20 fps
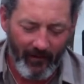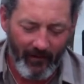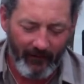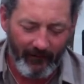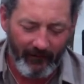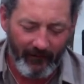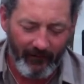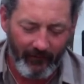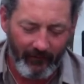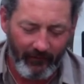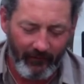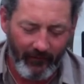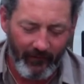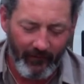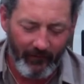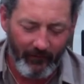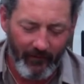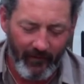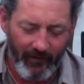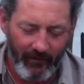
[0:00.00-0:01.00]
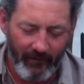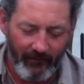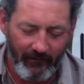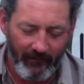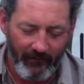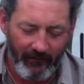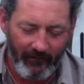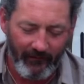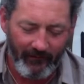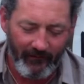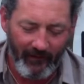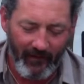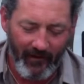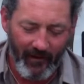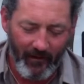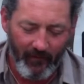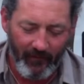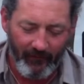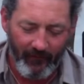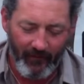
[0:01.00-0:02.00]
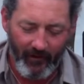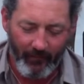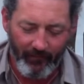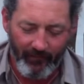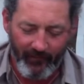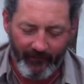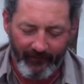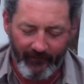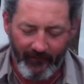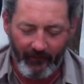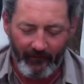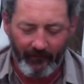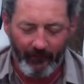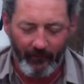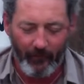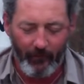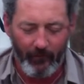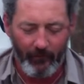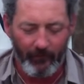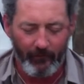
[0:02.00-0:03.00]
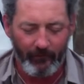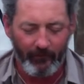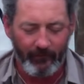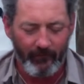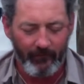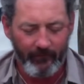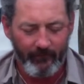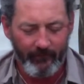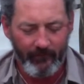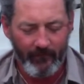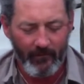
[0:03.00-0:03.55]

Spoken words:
as he entreated me to his game of uplifting souls,